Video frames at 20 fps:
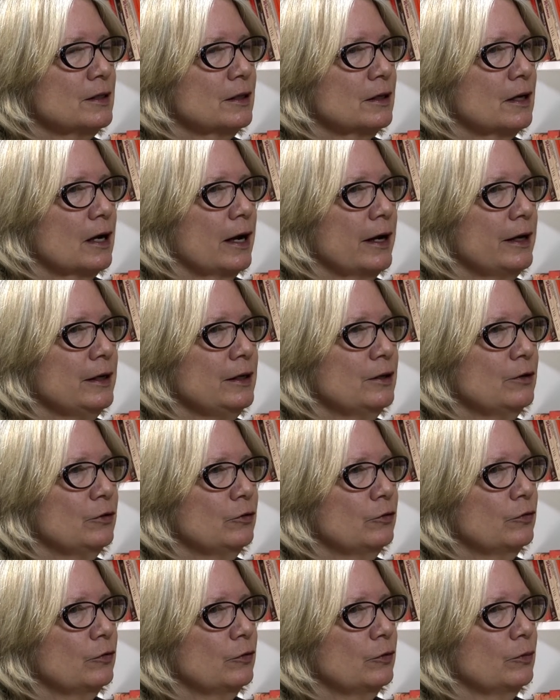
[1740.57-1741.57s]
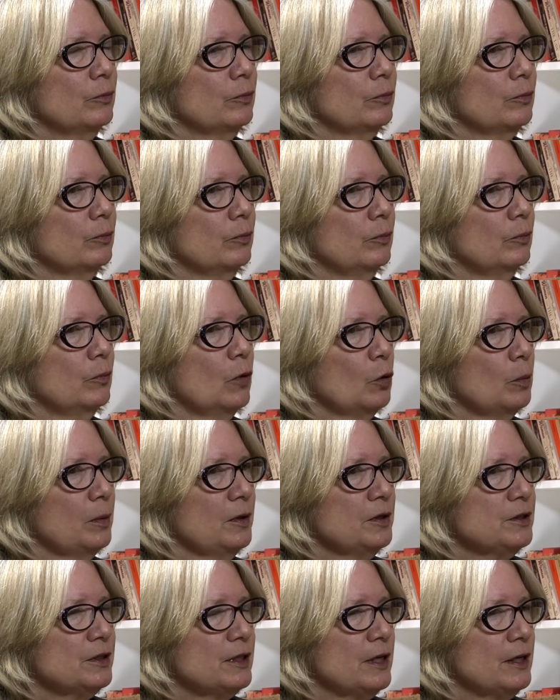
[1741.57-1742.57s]
the kind of
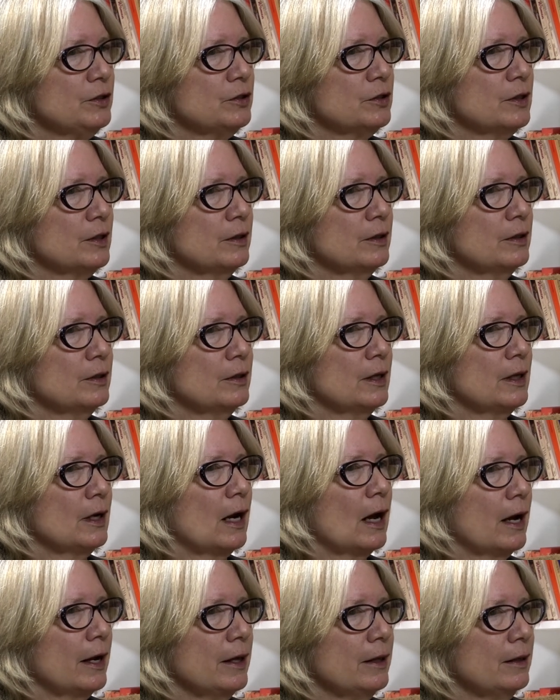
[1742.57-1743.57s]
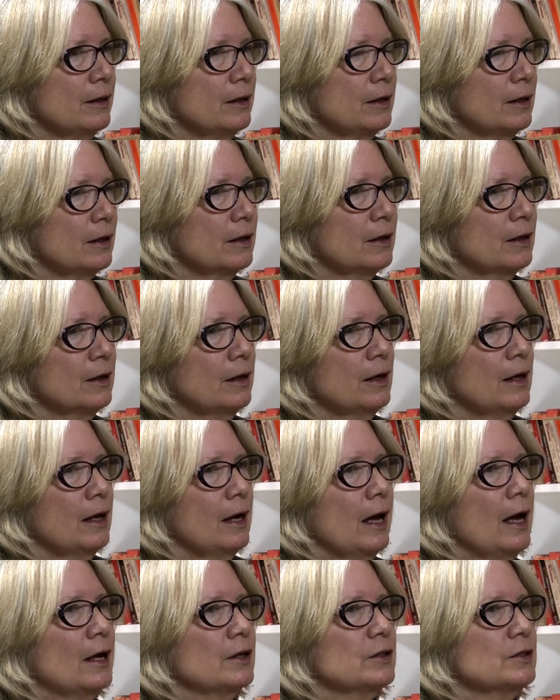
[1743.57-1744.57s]
mobilization that I think
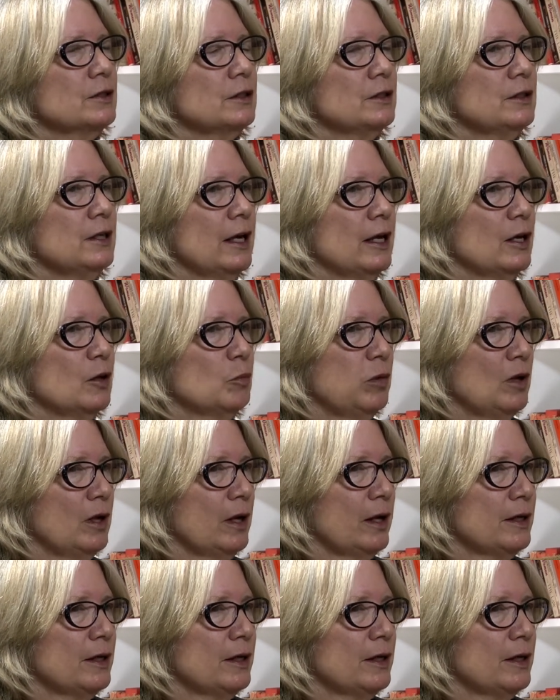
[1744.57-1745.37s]
has to take place.